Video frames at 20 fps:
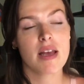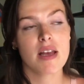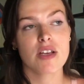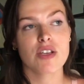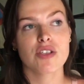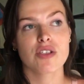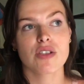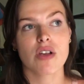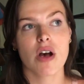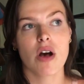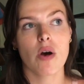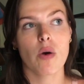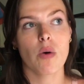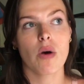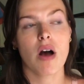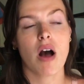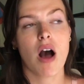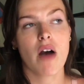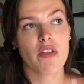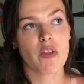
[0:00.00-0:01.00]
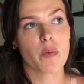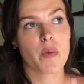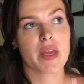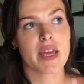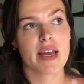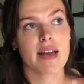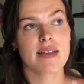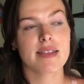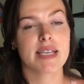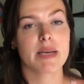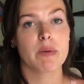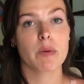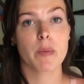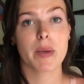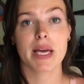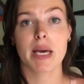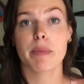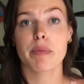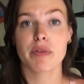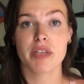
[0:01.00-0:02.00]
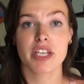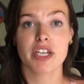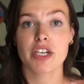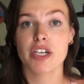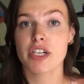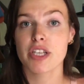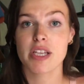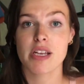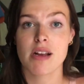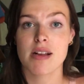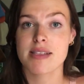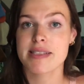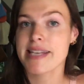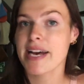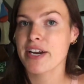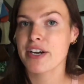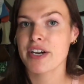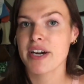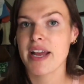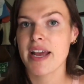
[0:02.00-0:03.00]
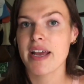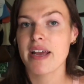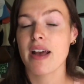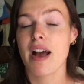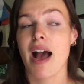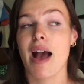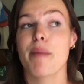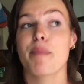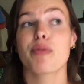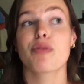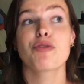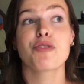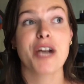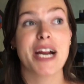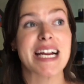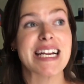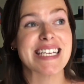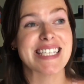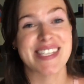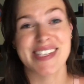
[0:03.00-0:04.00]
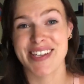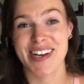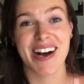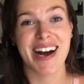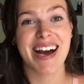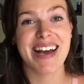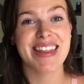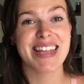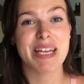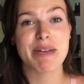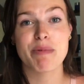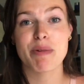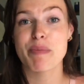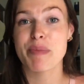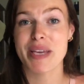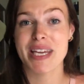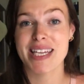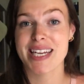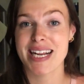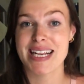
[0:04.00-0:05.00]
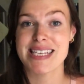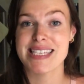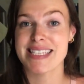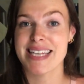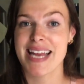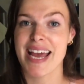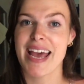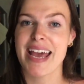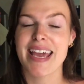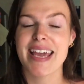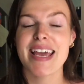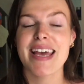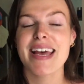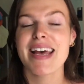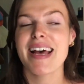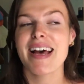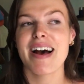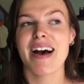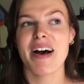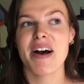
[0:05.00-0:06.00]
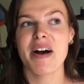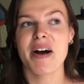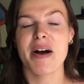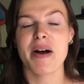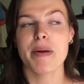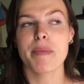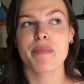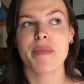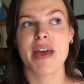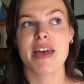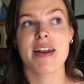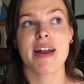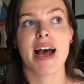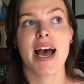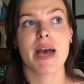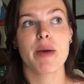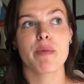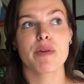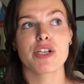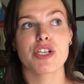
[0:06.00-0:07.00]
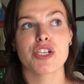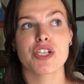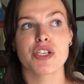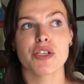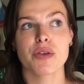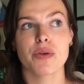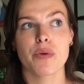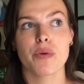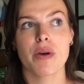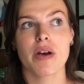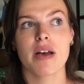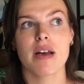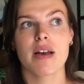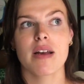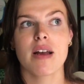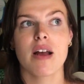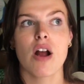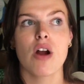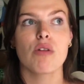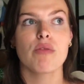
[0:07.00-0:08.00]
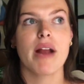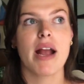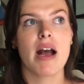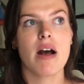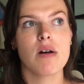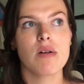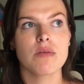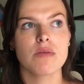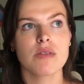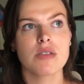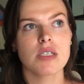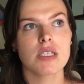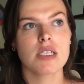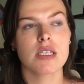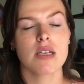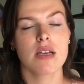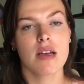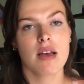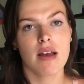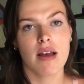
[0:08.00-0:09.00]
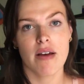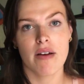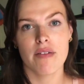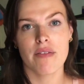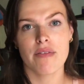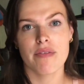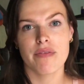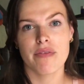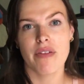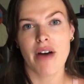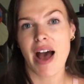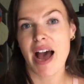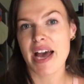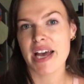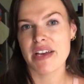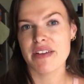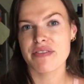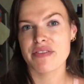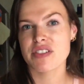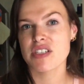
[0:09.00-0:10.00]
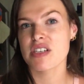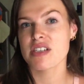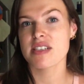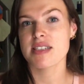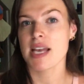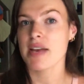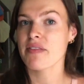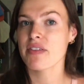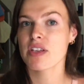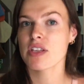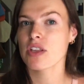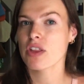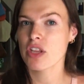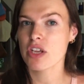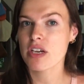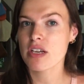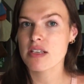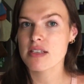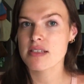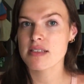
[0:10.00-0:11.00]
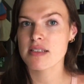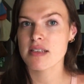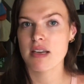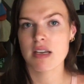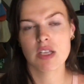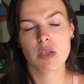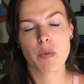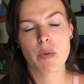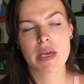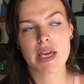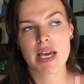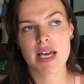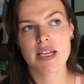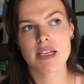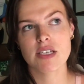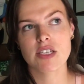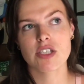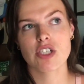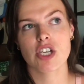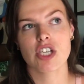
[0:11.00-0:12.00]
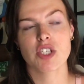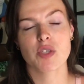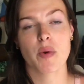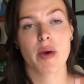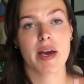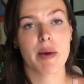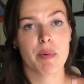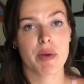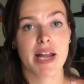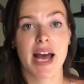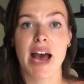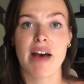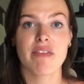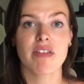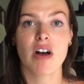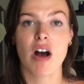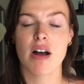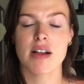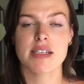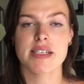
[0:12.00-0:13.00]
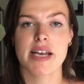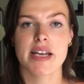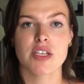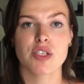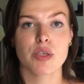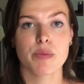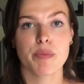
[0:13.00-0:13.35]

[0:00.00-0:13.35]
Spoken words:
So on the weekends, I would wake up really early on Saturday, praying to God that it would be a nice day. And I would shoot around 5 to 7 looks in the weekend, just so I would have content to